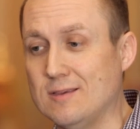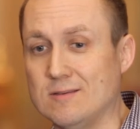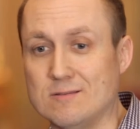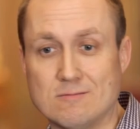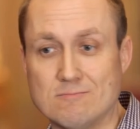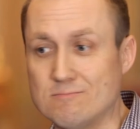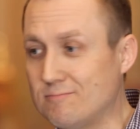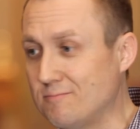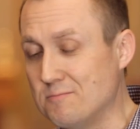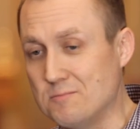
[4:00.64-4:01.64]
is
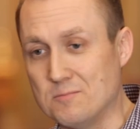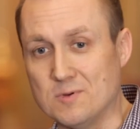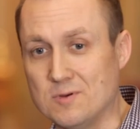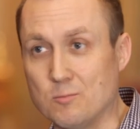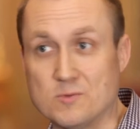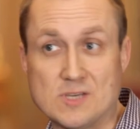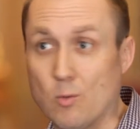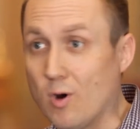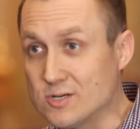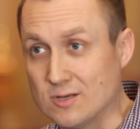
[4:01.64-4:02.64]

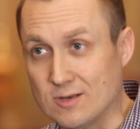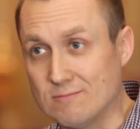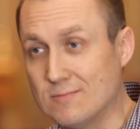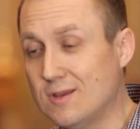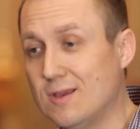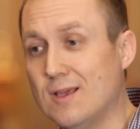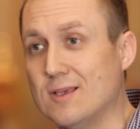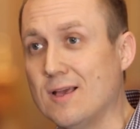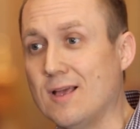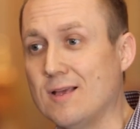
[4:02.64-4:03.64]
state of Washington.
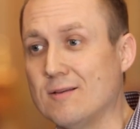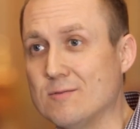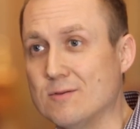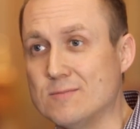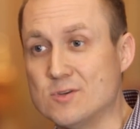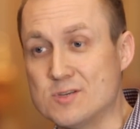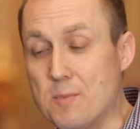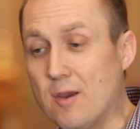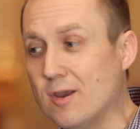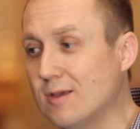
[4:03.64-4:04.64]
Uh,
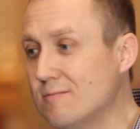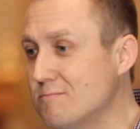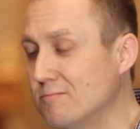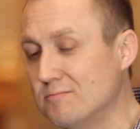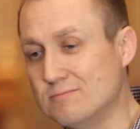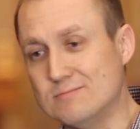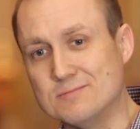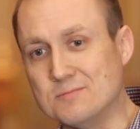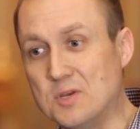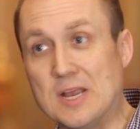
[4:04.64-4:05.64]
Samaria,
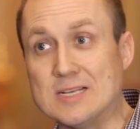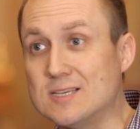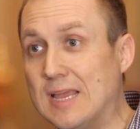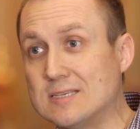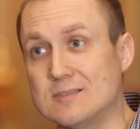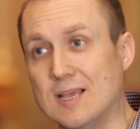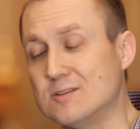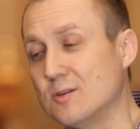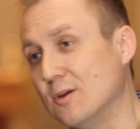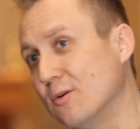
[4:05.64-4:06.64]
United States.
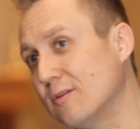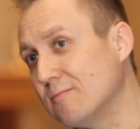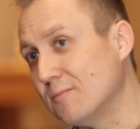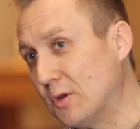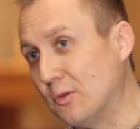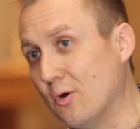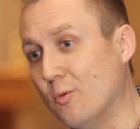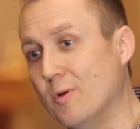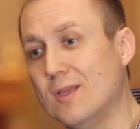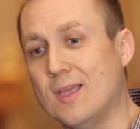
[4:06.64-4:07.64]
Ends of the earth, the
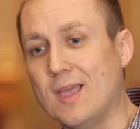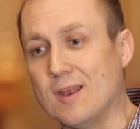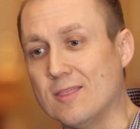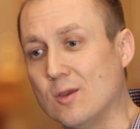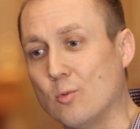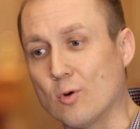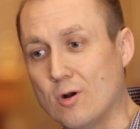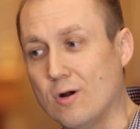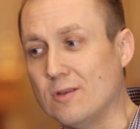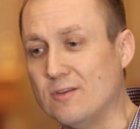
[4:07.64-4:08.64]
globe. And I think we're
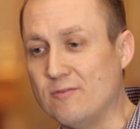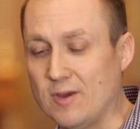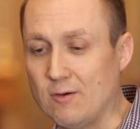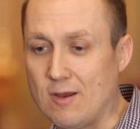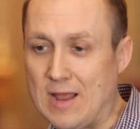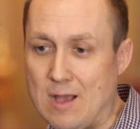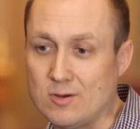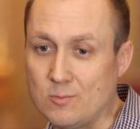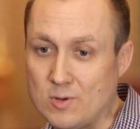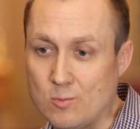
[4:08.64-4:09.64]
called to figure out how
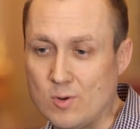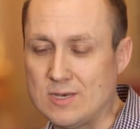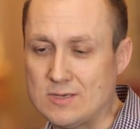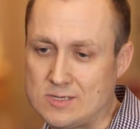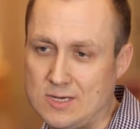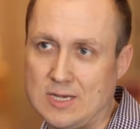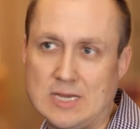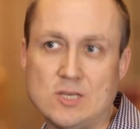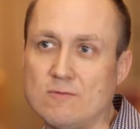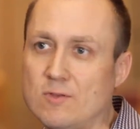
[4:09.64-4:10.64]
can we witness in
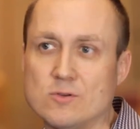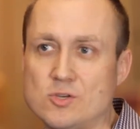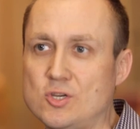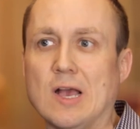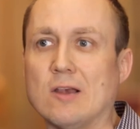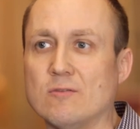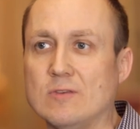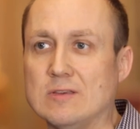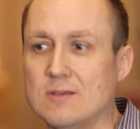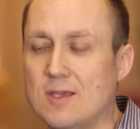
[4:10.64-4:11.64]
each of those
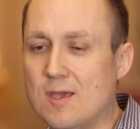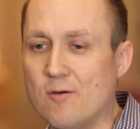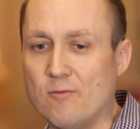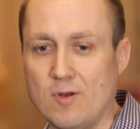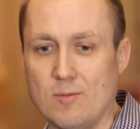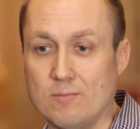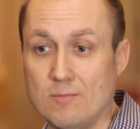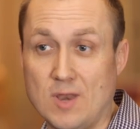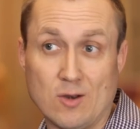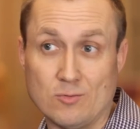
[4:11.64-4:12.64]
geographies from
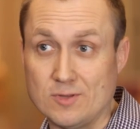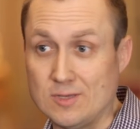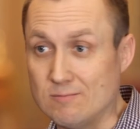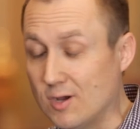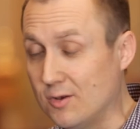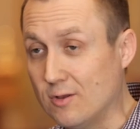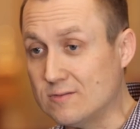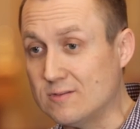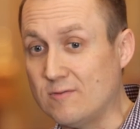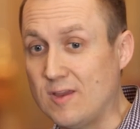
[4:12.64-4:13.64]
not only
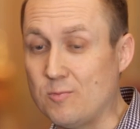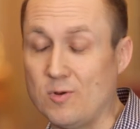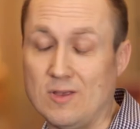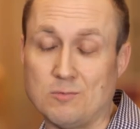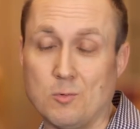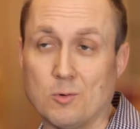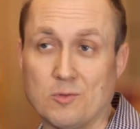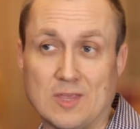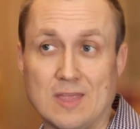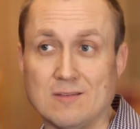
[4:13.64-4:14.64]
adults in the faith, but as we work
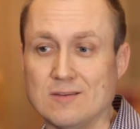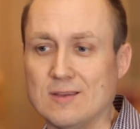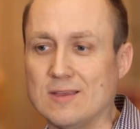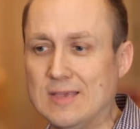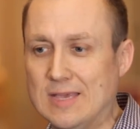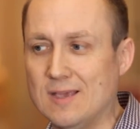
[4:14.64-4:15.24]
with kids. And I,